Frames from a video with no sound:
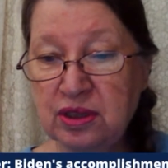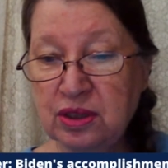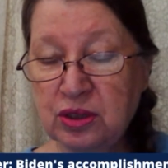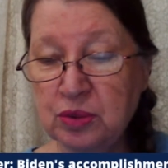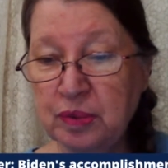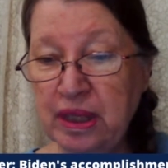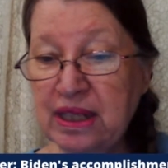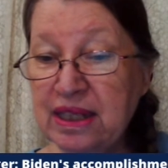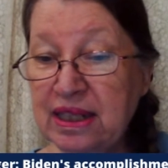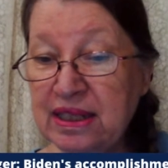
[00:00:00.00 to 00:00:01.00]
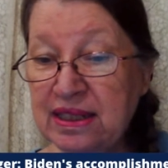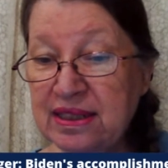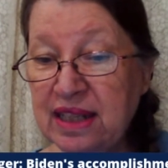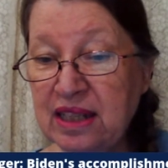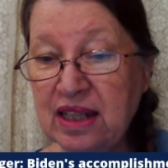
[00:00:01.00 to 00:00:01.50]
Lumita,
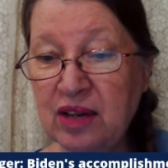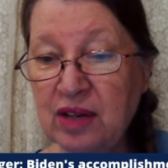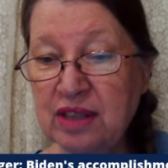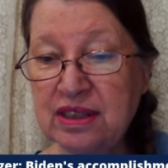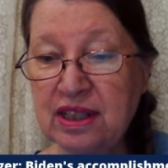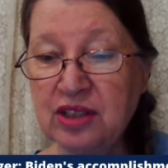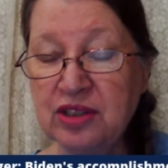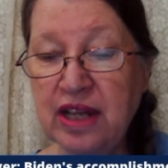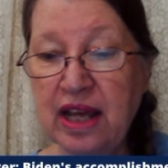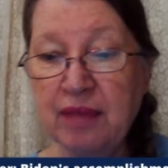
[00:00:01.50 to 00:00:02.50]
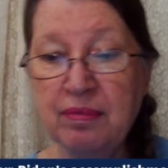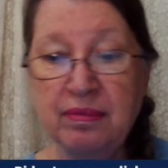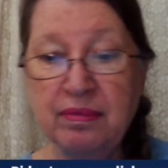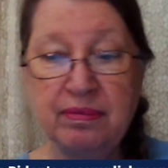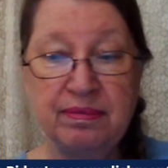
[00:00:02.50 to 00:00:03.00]
is that how I say your name?
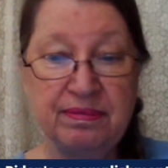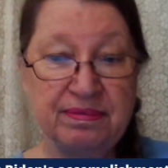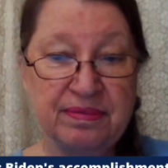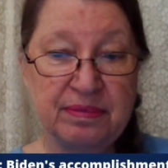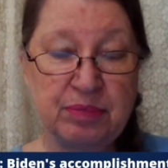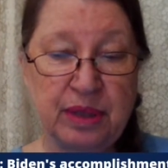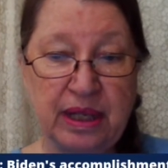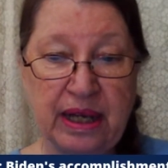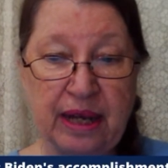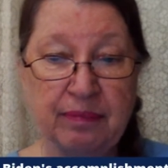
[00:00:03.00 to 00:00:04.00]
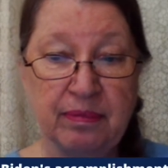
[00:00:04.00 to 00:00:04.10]
Pretty name.